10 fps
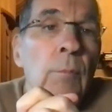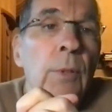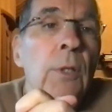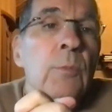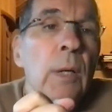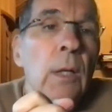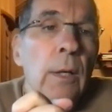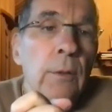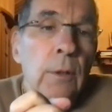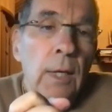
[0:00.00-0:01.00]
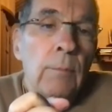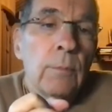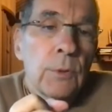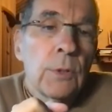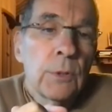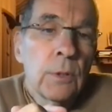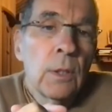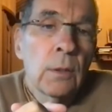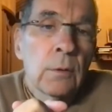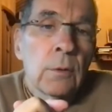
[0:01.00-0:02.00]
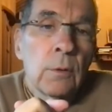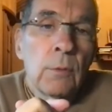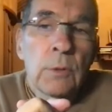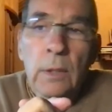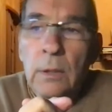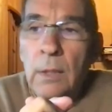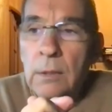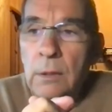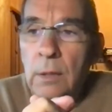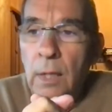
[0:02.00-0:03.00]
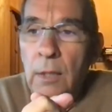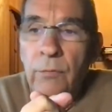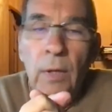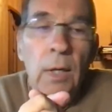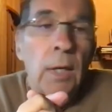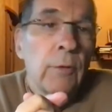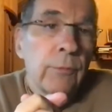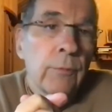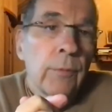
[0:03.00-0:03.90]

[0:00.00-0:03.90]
But there's been a lot of time since then. You know, that was like 1985.